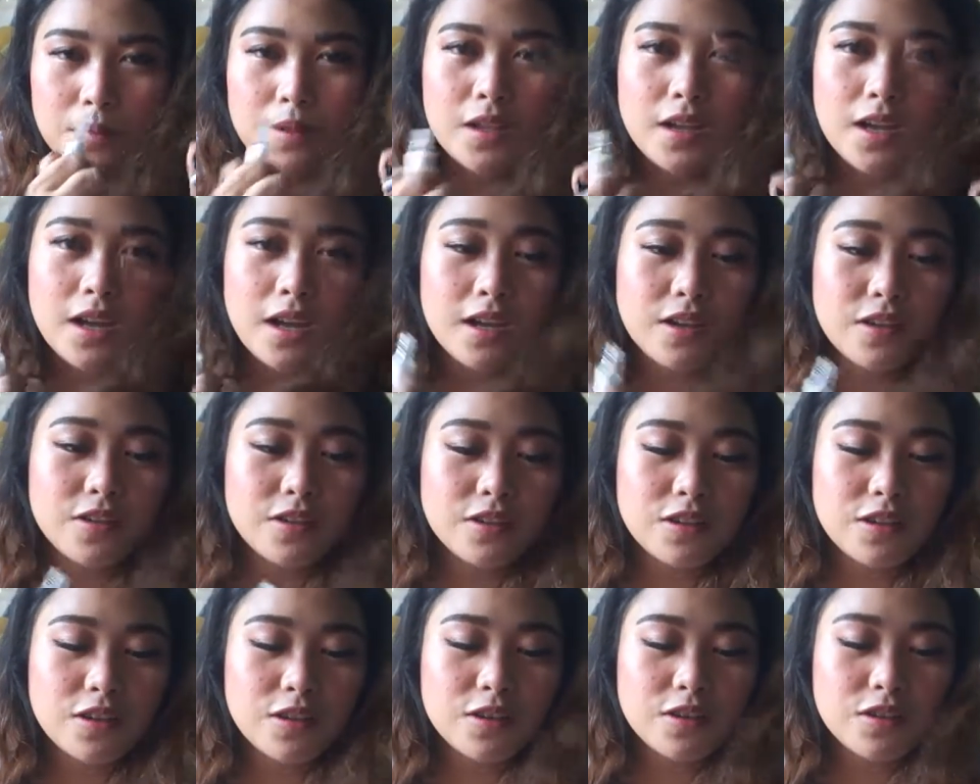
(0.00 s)

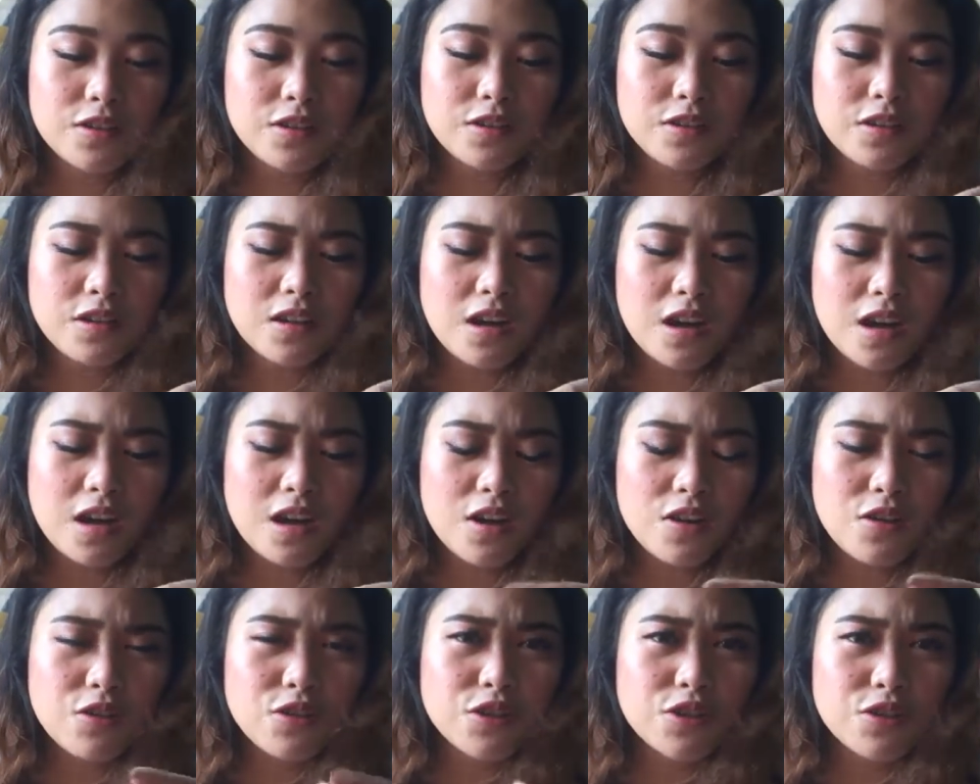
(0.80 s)
gaganon-ganon nyo
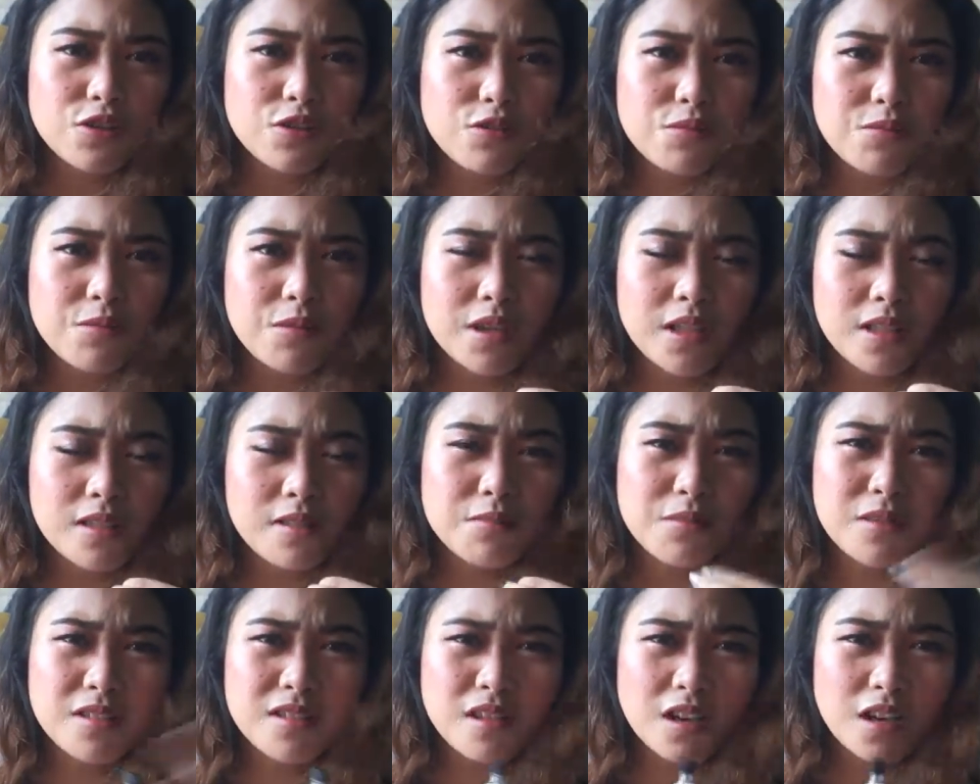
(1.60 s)
lang, or kung
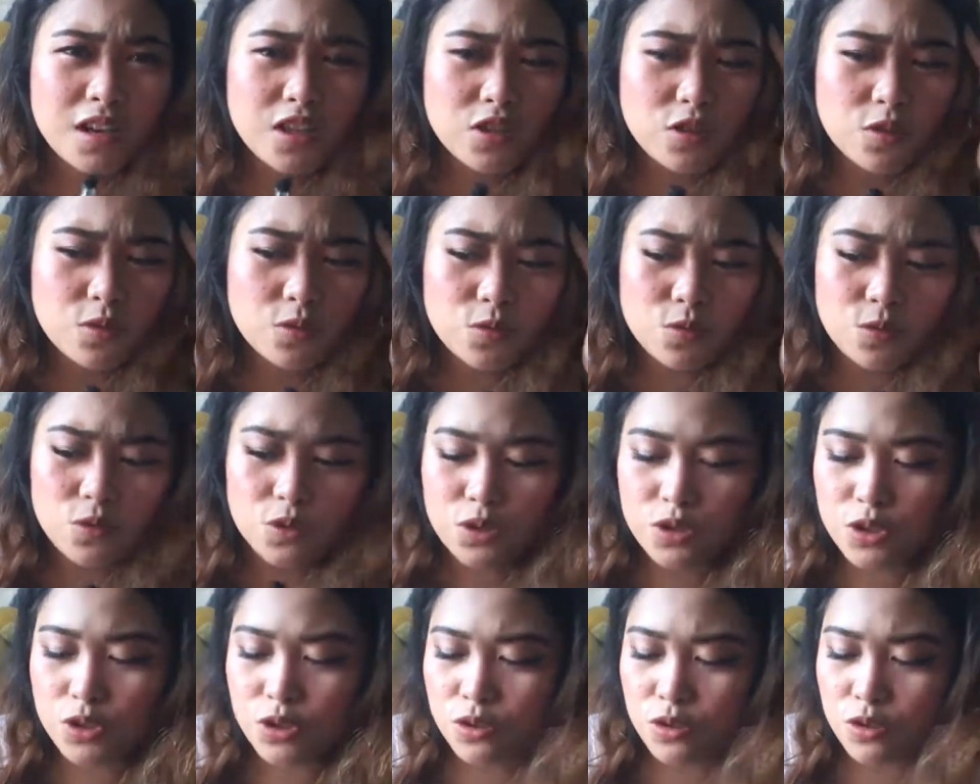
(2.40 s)
masakit yung
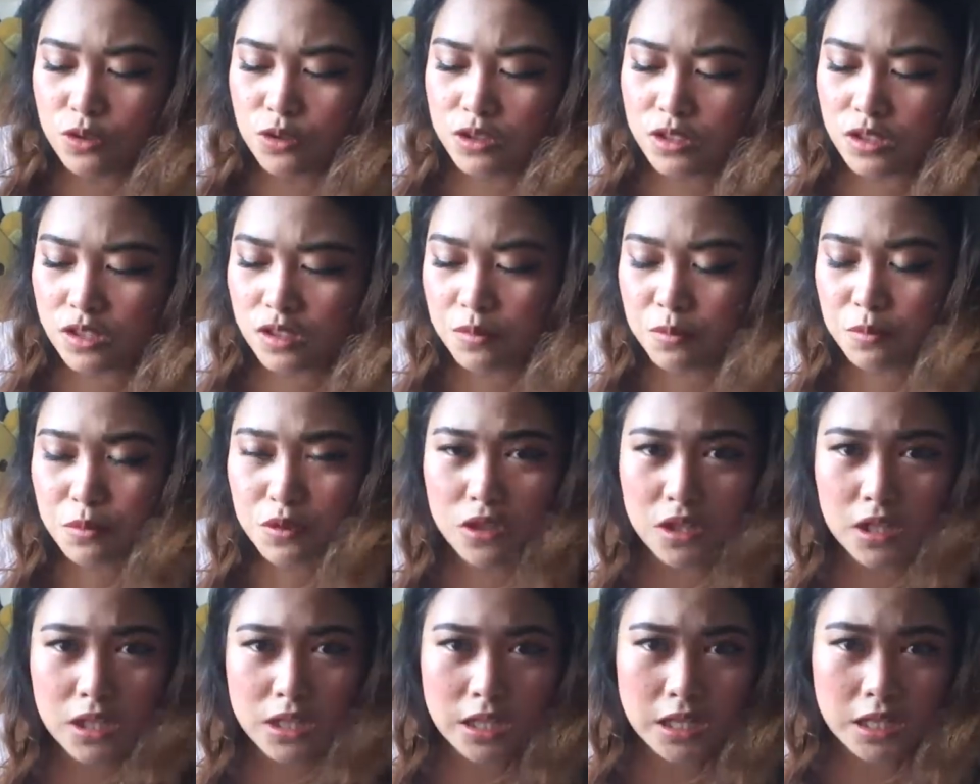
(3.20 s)
ulo nyo, just
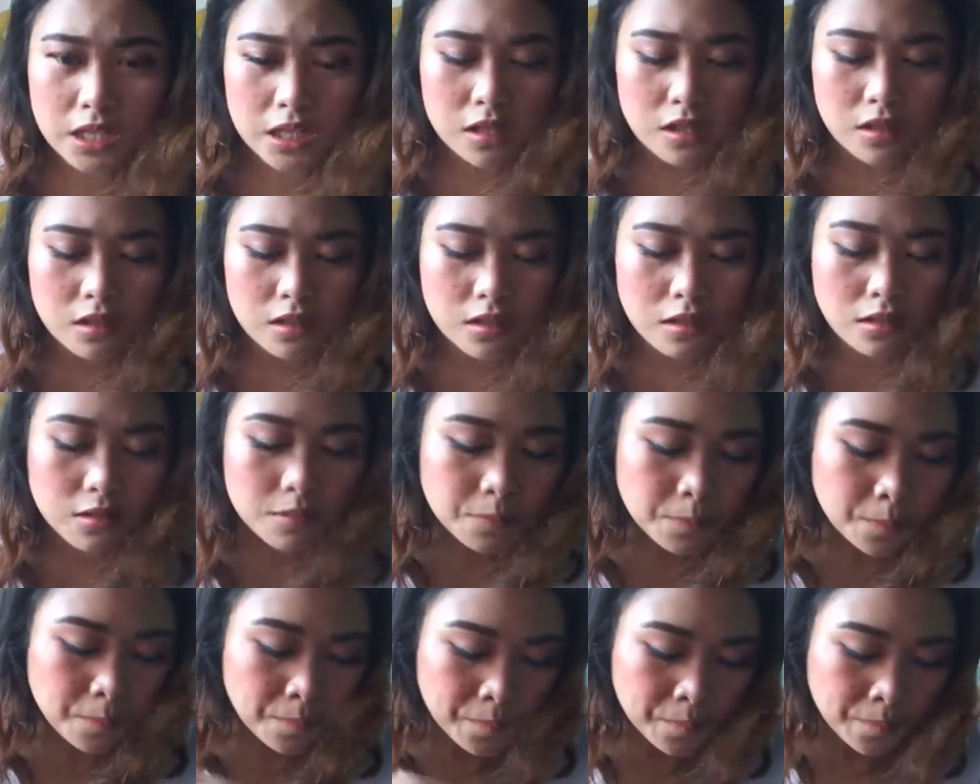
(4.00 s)
put a little.
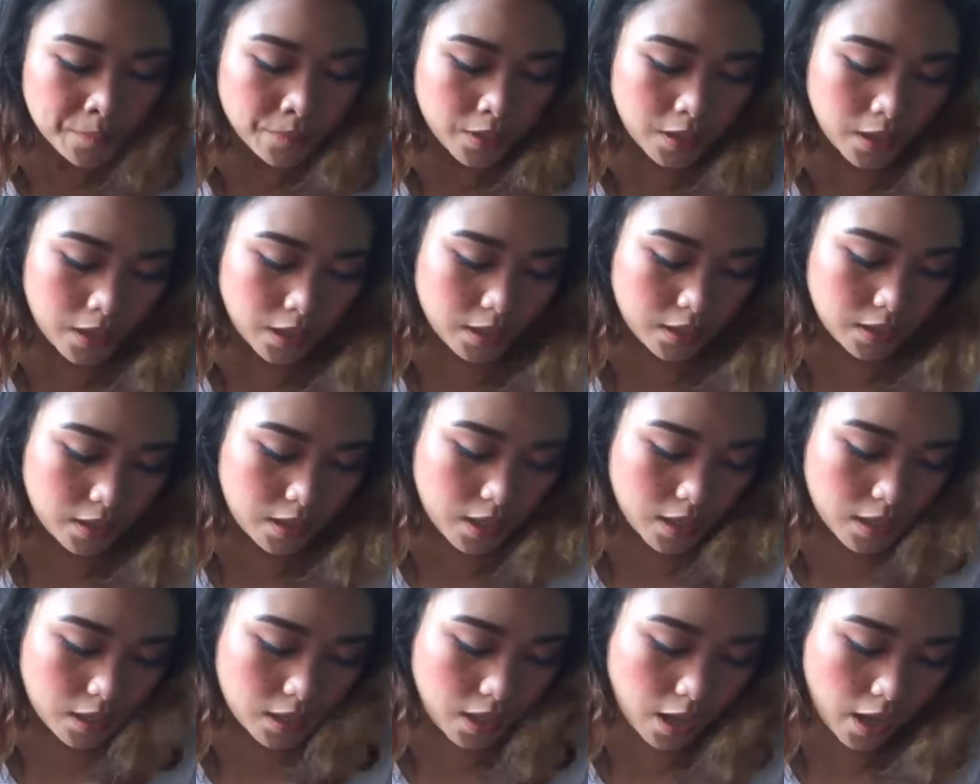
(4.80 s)
And
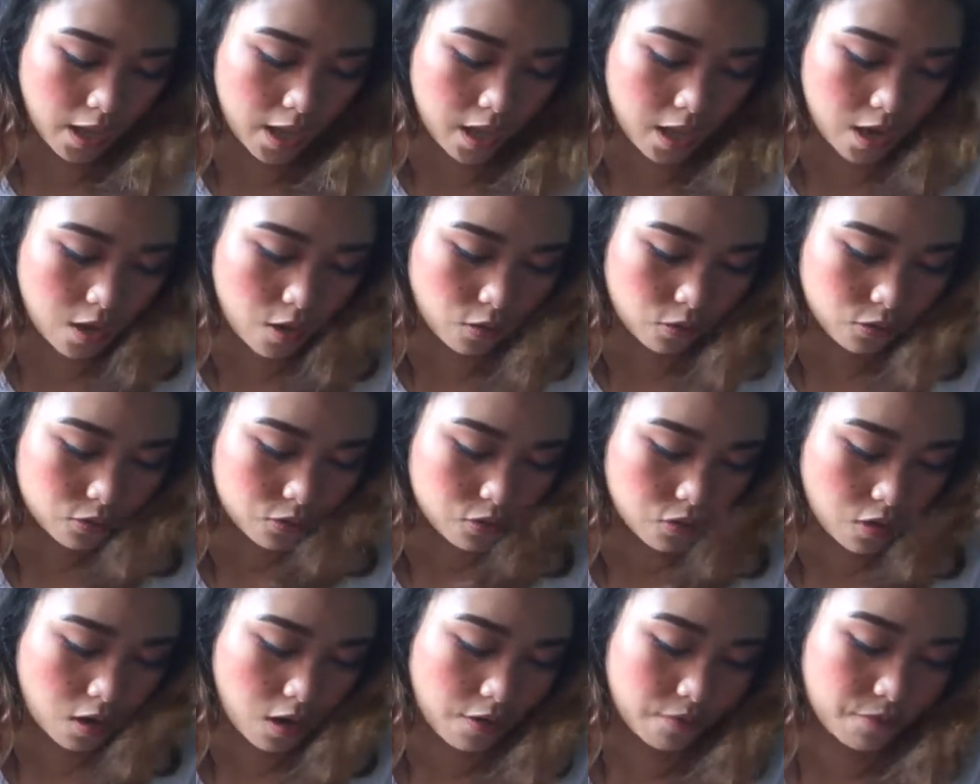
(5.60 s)
then, I
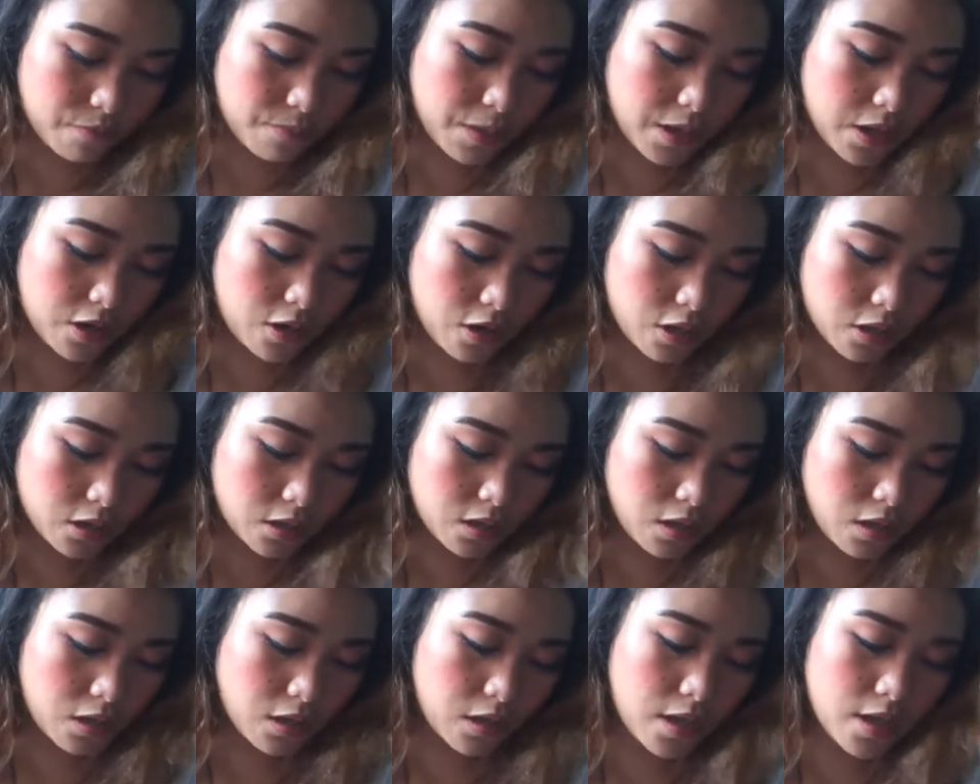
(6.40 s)
also have my
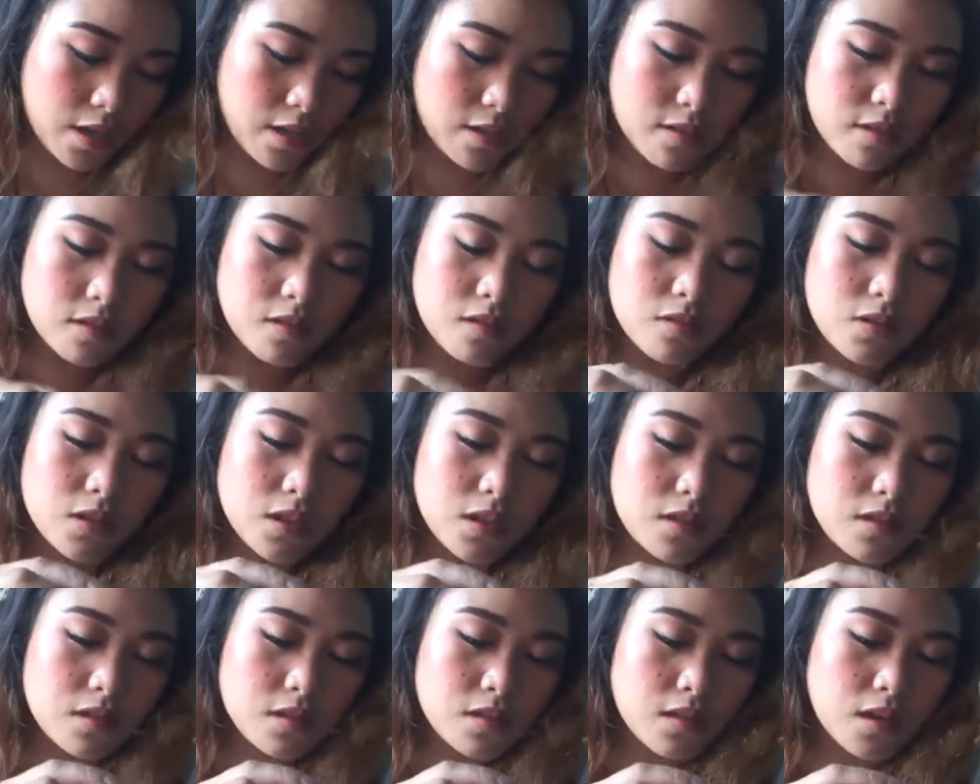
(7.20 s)
contact lens. This one
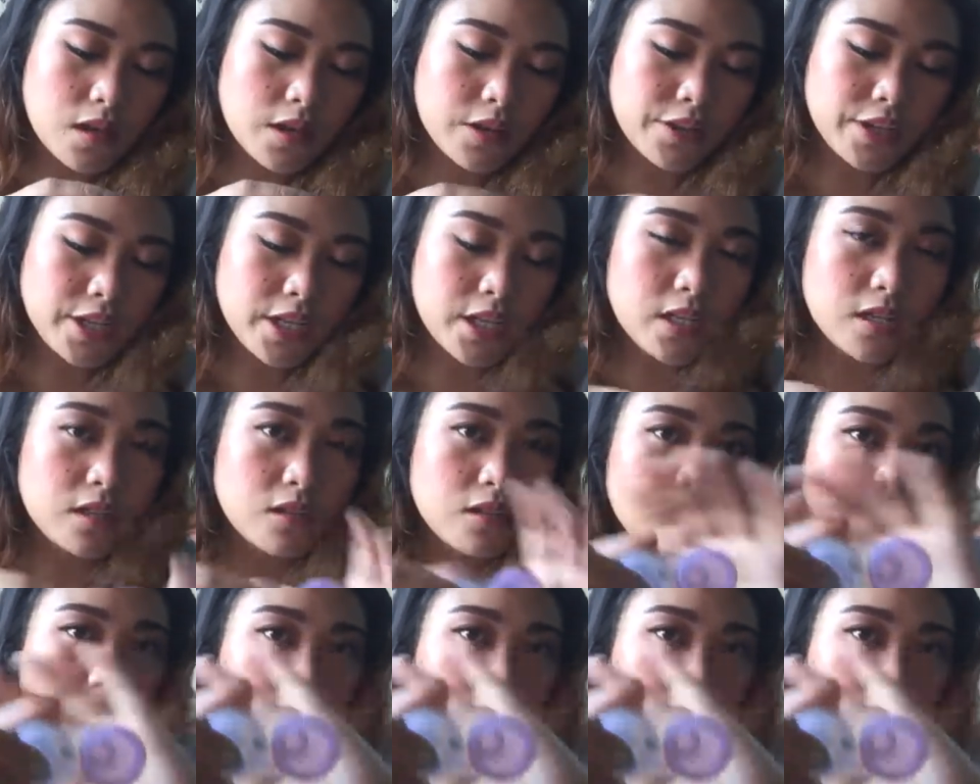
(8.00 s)
is a graded